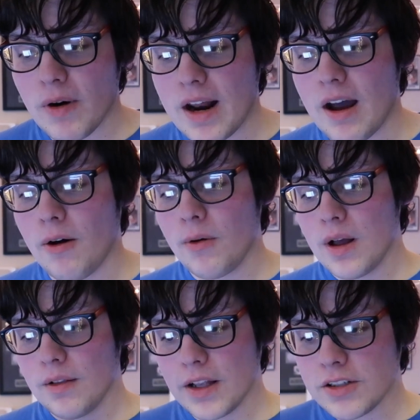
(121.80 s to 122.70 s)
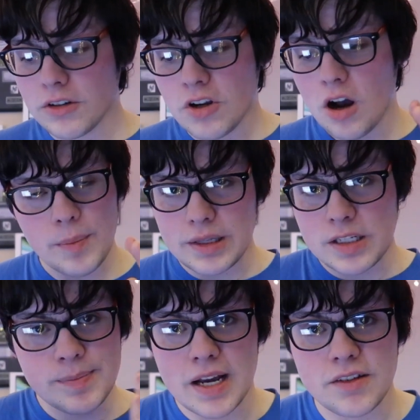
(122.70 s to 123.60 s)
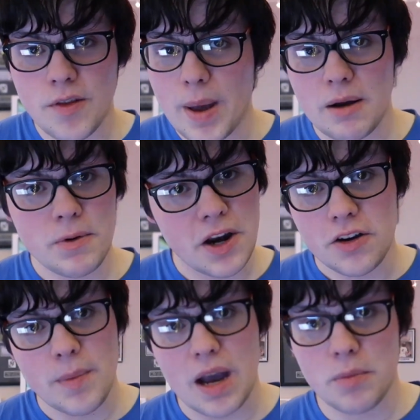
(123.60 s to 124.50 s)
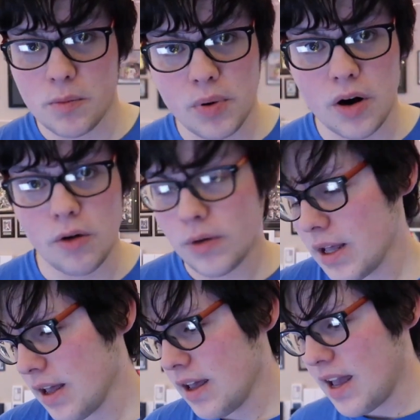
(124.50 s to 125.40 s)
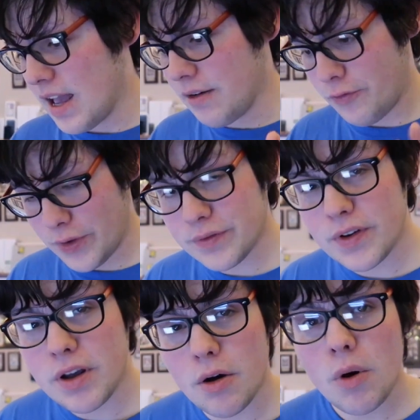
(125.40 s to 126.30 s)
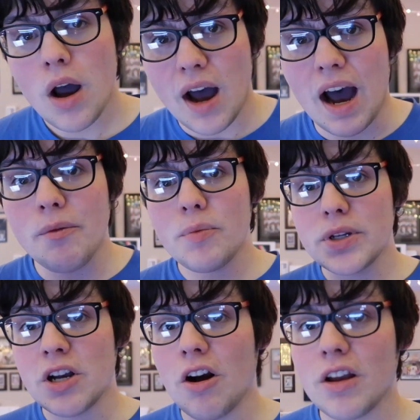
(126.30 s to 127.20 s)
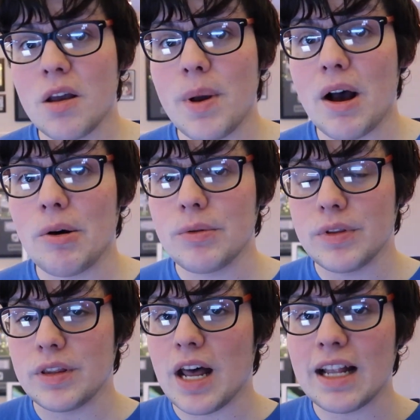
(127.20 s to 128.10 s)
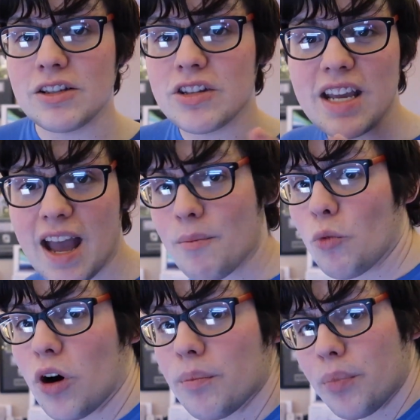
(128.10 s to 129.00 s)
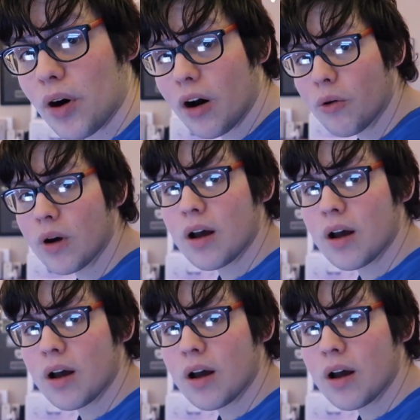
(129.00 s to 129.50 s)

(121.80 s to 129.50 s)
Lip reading: right now. Let's start talking about the specs of the MacBook Air and the MacBook Pro. And for this video, I'm going to be talking about not the M1 Pro,